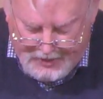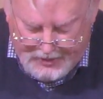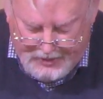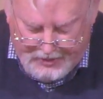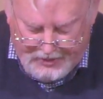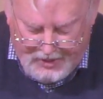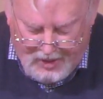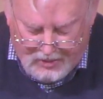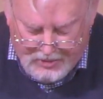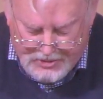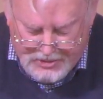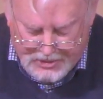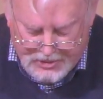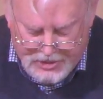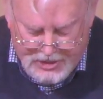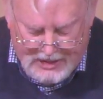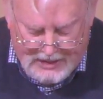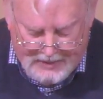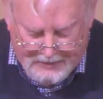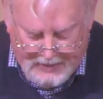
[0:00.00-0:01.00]
who knows the
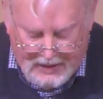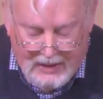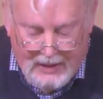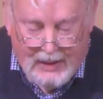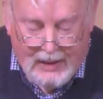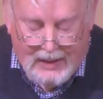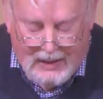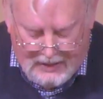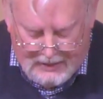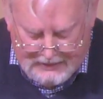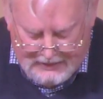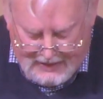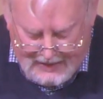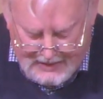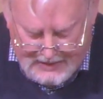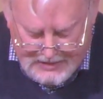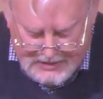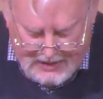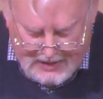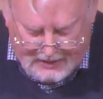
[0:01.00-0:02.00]
sheep and
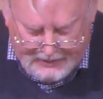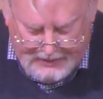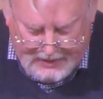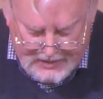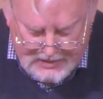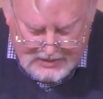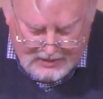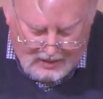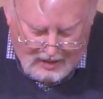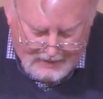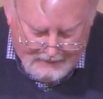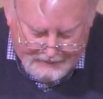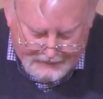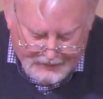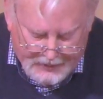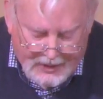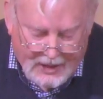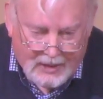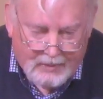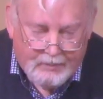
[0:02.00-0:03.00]
lays down his life for
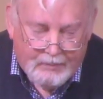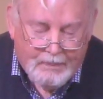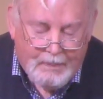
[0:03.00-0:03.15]
them.